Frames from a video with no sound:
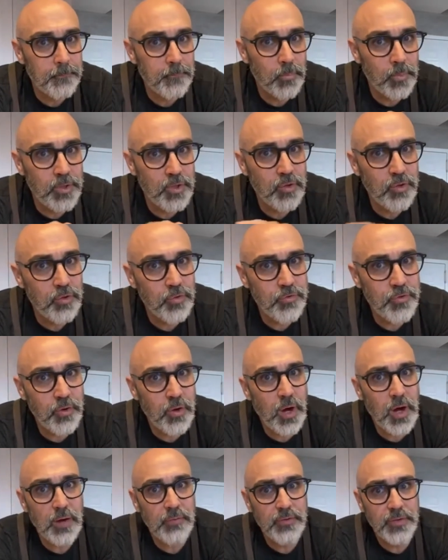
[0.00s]
when you use your
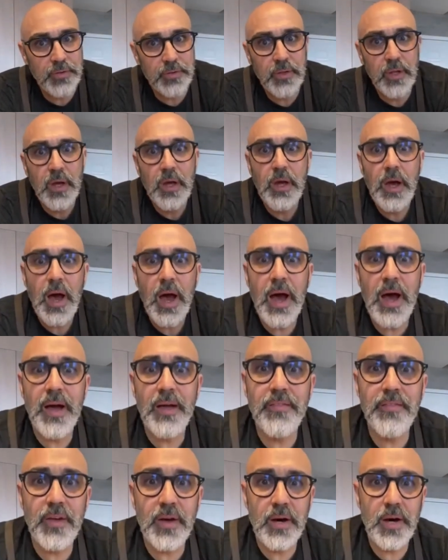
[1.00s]
oven
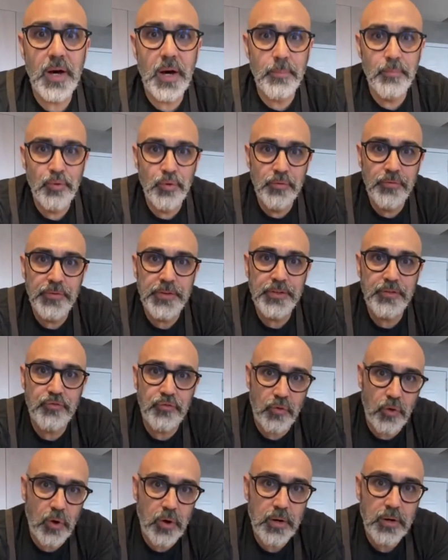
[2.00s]
as a proofing
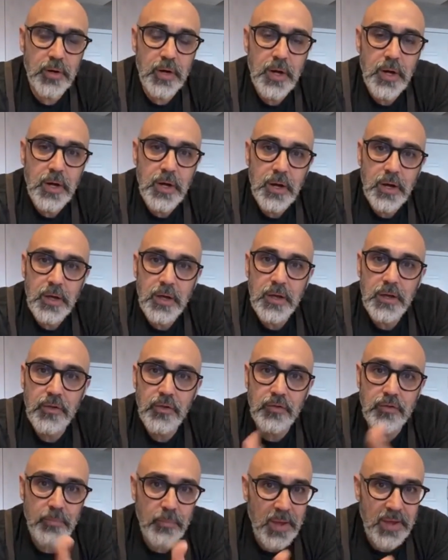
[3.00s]
drawer,
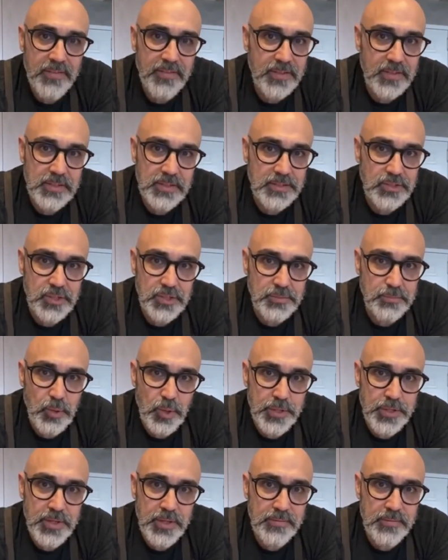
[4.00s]
you basically just
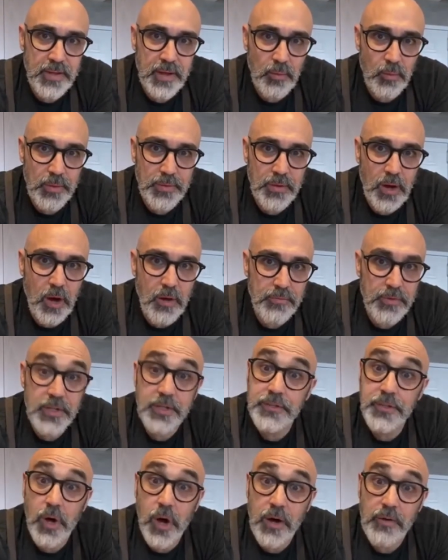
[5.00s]
put it in there when the oven
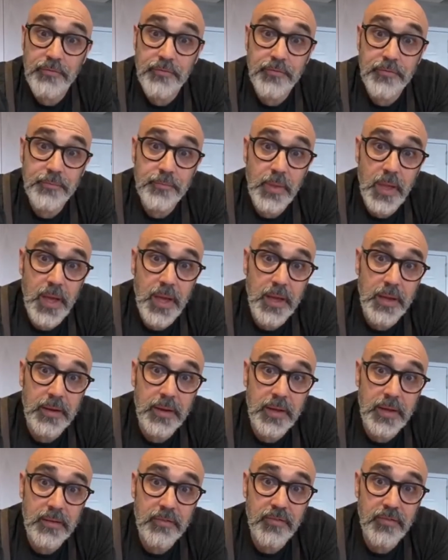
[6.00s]
is off, and
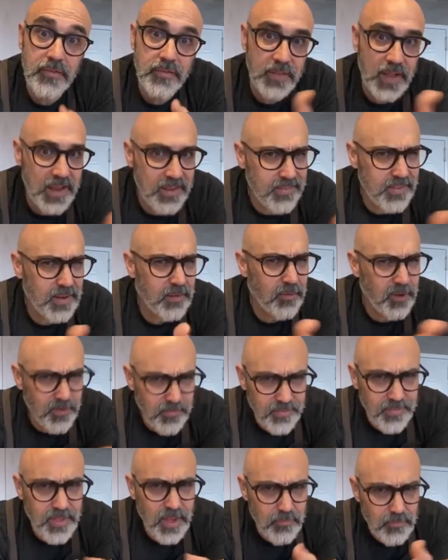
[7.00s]
it stays at around
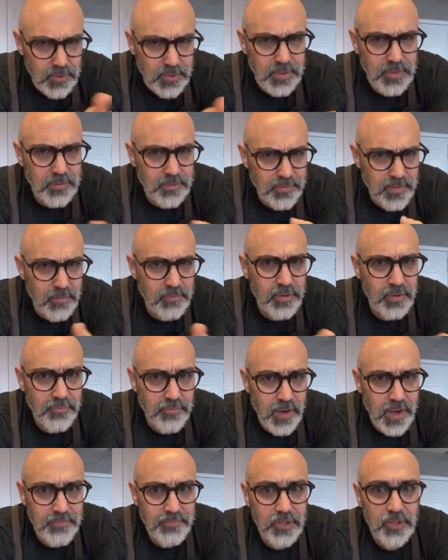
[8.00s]
70 to
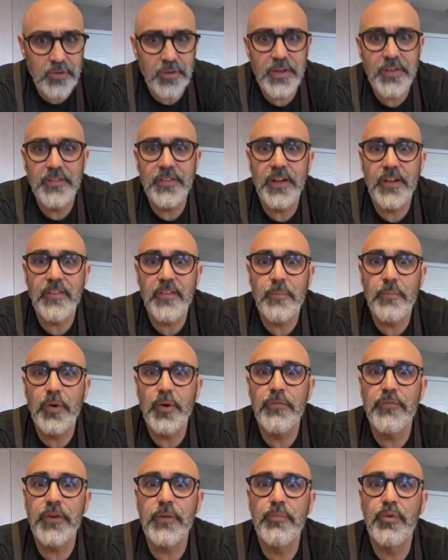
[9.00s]
75 degrees, and it's a
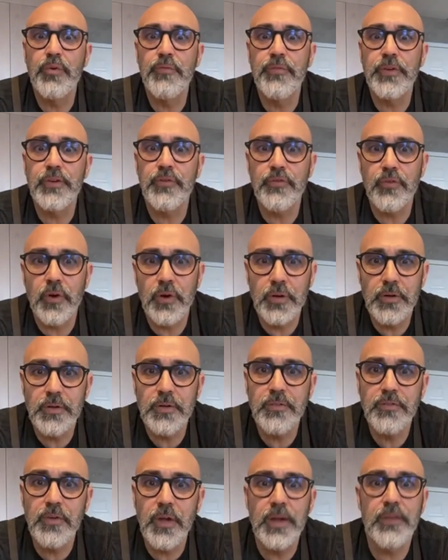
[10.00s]
perfect proofing drawer.
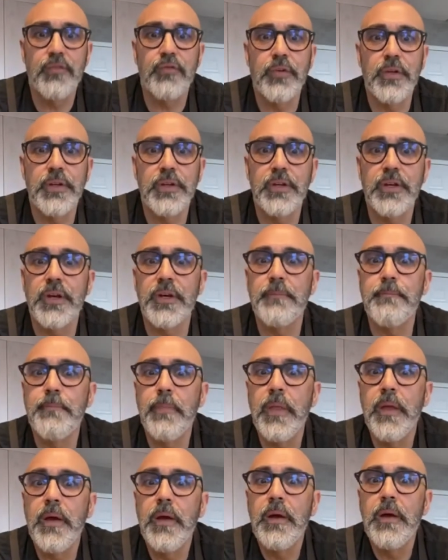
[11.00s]
So that's really good.
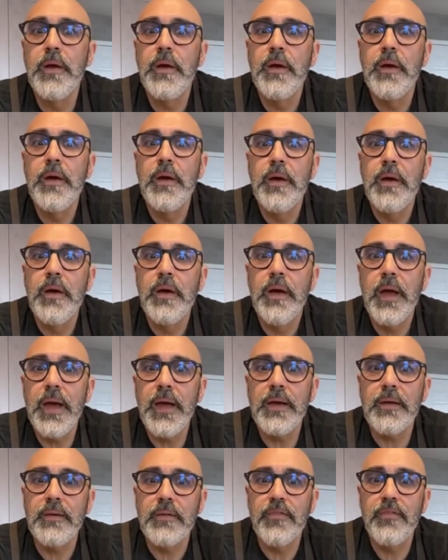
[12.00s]

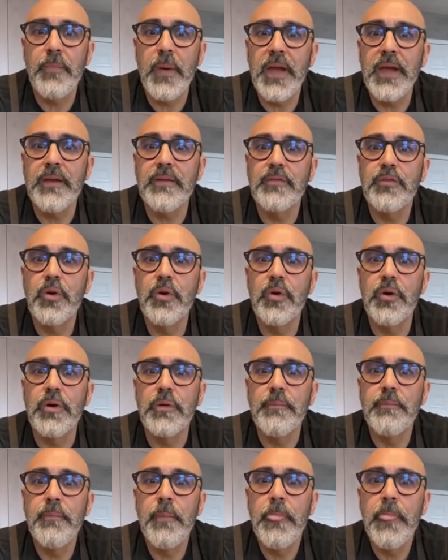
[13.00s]
Hey, Spain,
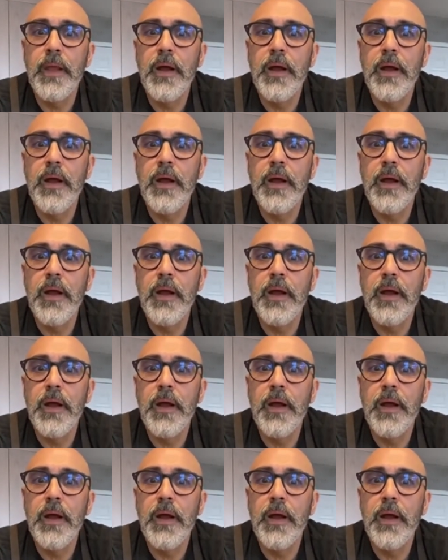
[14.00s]
cool.